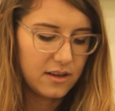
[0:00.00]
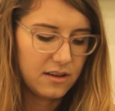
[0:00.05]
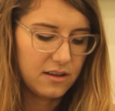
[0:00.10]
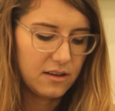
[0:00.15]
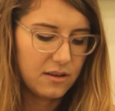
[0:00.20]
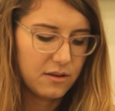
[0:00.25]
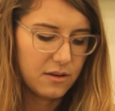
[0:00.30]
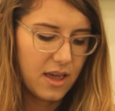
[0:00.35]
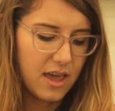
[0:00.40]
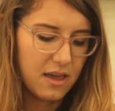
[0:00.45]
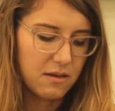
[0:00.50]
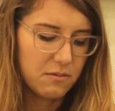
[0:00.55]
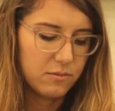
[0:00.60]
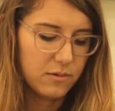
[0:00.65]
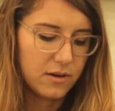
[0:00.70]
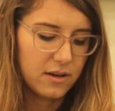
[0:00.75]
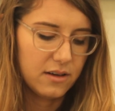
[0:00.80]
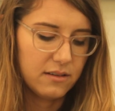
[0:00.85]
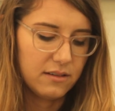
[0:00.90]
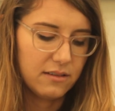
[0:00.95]
Okay.
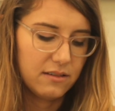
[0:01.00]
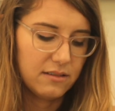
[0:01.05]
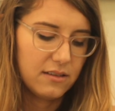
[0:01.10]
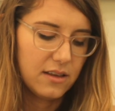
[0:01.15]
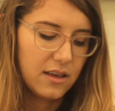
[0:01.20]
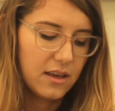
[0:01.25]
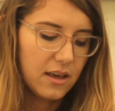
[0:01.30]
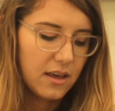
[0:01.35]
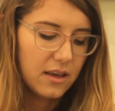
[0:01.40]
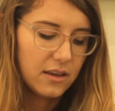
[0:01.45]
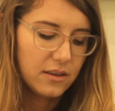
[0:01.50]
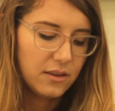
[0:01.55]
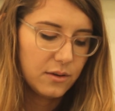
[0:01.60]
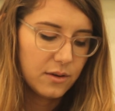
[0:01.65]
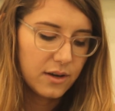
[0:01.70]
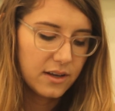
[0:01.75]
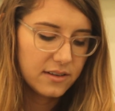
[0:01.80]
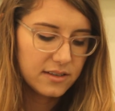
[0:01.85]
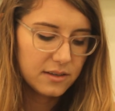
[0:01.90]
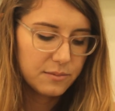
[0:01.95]
Well you
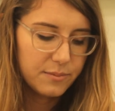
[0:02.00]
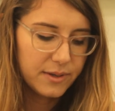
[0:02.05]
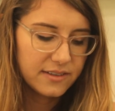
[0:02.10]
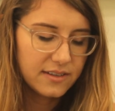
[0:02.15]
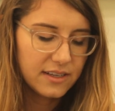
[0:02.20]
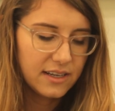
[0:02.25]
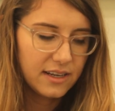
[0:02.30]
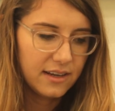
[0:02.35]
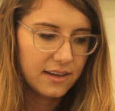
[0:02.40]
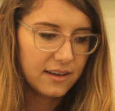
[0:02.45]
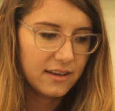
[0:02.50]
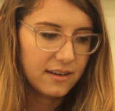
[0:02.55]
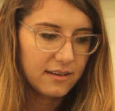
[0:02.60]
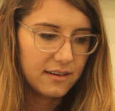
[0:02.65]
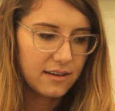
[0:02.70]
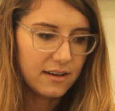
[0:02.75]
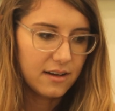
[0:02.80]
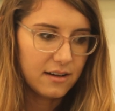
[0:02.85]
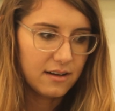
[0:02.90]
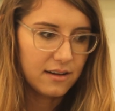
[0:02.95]
guys are busy
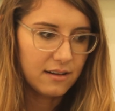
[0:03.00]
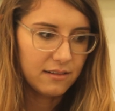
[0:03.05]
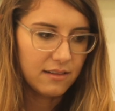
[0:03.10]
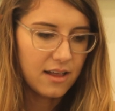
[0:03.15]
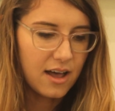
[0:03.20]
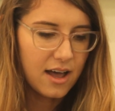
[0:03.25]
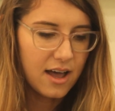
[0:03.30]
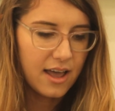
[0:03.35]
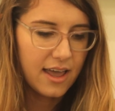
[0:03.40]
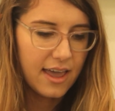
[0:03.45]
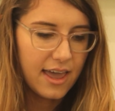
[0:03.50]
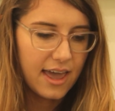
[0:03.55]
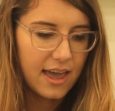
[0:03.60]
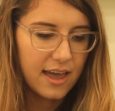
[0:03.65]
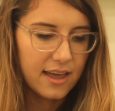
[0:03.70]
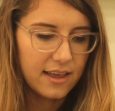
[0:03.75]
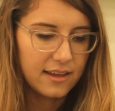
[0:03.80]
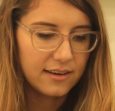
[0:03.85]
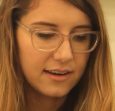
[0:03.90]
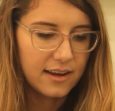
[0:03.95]
a lot
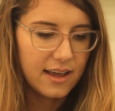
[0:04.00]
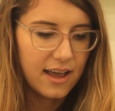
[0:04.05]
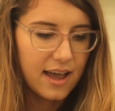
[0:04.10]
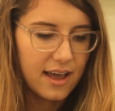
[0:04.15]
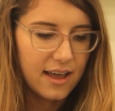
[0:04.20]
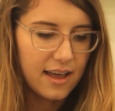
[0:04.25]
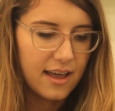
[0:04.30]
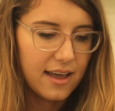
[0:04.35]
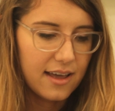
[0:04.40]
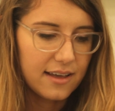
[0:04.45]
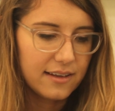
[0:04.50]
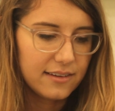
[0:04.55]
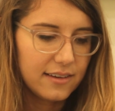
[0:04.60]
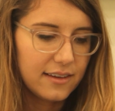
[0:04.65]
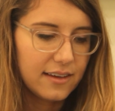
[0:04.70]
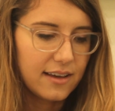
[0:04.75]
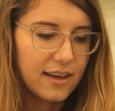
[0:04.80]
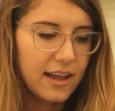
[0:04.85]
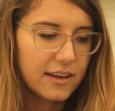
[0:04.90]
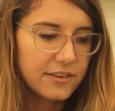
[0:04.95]
and
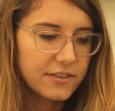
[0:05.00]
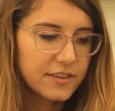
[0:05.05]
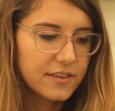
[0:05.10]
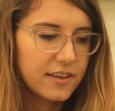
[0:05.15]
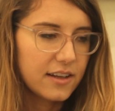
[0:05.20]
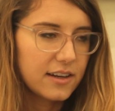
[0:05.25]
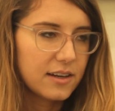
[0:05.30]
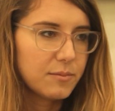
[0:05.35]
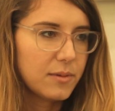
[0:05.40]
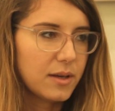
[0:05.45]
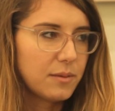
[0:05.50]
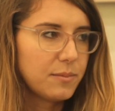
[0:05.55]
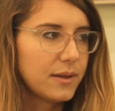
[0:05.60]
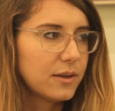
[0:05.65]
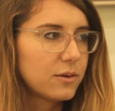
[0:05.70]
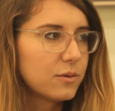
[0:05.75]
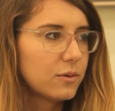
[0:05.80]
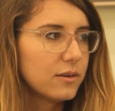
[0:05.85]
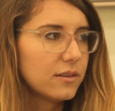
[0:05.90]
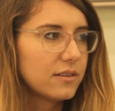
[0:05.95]
I just thought it might be
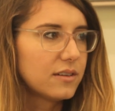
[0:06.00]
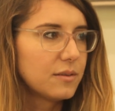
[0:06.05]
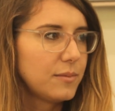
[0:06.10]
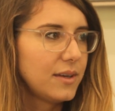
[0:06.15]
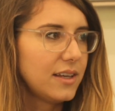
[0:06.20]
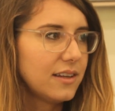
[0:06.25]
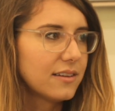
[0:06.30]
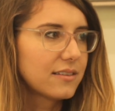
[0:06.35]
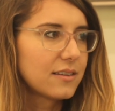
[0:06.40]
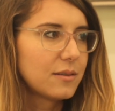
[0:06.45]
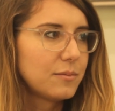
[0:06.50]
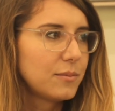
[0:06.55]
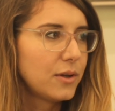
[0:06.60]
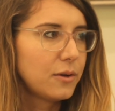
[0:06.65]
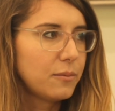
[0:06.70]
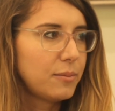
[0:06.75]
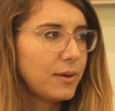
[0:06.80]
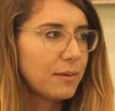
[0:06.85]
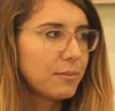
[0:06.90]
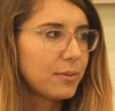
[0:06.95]
cool to meet some new
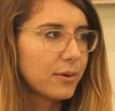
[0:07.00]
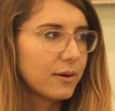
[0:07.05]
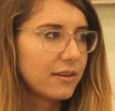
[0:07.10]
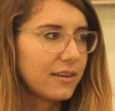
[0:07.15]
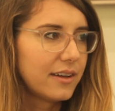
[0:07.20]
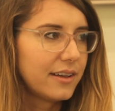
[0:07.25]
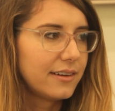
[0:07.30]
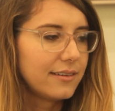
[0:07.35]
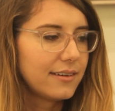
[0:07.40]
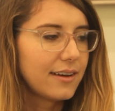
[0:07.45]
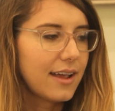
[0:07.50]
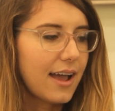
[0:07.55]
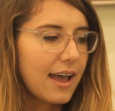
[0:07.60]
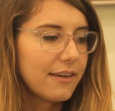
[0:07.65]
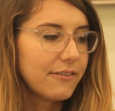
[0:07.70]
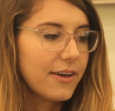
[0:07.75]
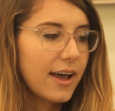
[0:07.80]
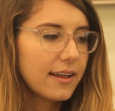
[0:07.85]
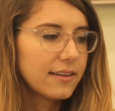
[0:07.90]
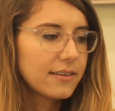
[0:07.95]
people and I've
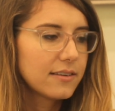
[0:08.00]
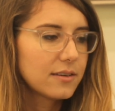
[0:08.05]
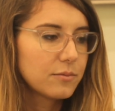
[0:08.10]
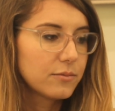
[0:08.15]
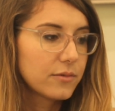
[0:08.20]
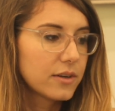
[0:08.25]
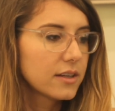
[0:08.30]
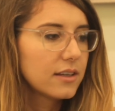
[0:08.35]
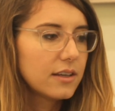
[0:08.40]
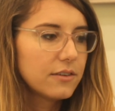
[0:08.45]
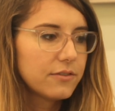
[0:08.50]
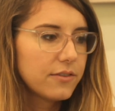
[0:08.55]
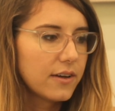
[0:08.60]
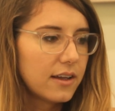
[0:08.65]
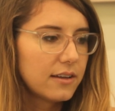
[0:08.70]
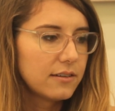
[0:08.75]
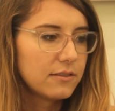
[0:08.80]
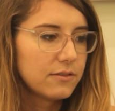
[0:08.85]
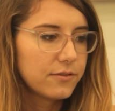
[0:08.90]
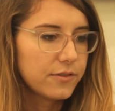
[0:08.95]
had some really
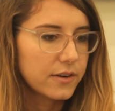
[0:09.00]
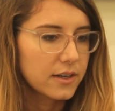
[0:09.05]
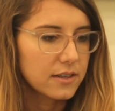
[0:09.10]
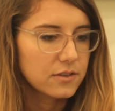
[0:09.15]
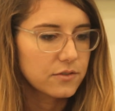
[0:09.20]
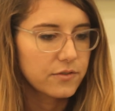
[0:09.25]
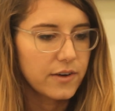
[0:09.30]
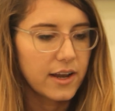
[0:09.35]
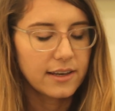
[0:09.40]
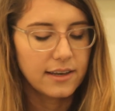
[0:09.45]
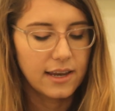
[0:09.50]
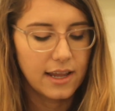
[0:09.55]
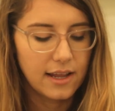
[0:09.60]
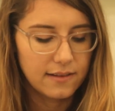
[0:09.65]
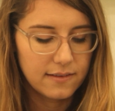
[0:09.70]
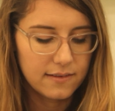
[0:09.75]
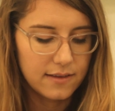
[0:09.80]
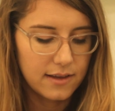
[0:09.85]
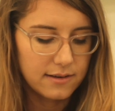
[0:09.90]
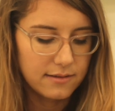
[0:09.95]
fun first friend
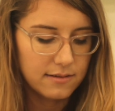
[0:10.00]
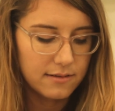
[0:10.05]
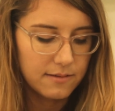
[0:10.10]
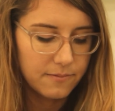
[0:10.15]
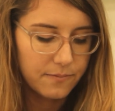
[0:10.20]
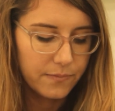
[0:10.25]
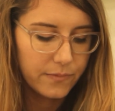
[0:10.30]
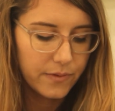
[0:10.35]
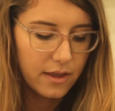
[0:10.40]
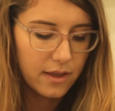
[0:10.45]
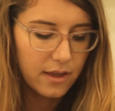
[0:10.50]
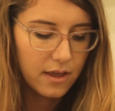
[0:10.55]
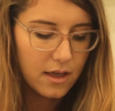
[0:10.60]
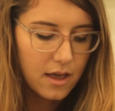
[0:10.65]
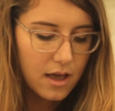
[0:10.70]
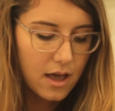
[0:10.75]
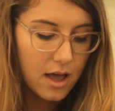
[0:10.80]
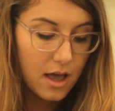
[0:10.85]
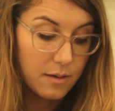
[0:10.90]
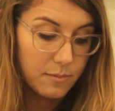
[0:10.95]
dates and
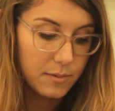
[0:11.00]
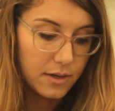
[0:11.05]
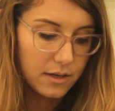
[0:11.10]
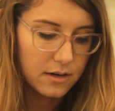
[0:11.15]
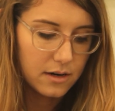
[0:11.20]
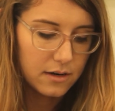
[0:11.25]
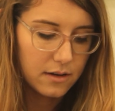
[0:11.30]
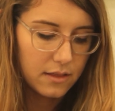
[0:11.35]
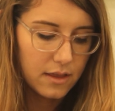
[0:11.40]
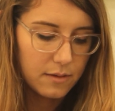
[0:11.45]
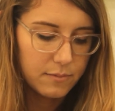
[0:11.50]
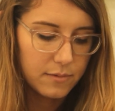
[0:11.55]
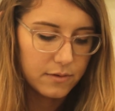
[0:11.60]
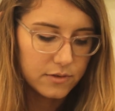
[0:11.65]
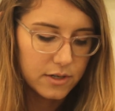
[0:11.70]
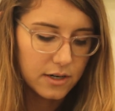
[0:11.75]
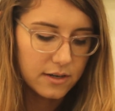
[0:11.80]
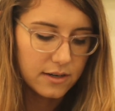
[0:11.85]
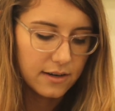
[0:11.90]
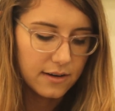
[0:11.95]
I mean none of them have
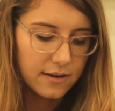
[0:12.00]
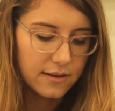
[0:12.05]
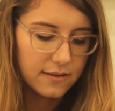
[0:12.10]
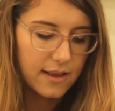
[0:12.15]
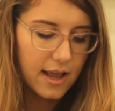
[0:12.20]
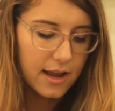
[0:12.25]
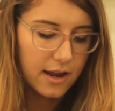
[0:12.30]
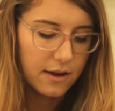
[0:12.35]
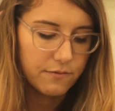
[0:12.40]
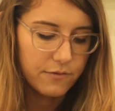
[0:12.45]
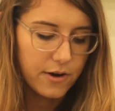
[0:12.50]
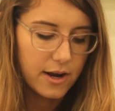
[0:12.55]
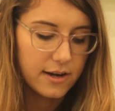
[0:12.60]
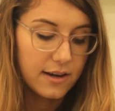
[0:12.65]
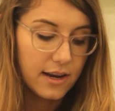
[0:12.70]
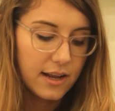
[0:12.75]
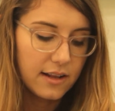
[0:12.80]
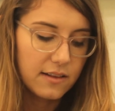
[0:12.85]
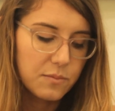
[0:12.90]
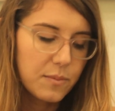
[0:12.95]
turned into second friend
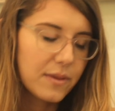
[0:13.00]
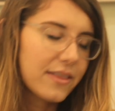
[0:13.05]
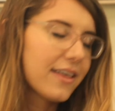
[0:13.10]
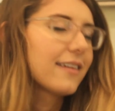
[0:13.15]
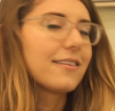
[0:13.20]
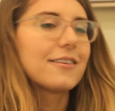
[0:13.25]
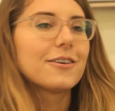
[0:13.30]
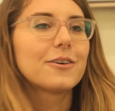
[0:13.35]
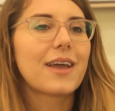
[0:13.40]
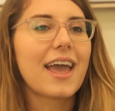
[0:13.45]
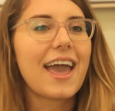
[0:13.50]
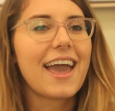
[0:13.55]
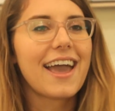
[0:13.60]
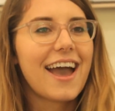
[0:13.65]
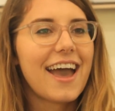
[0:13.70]
dates, but that's okay.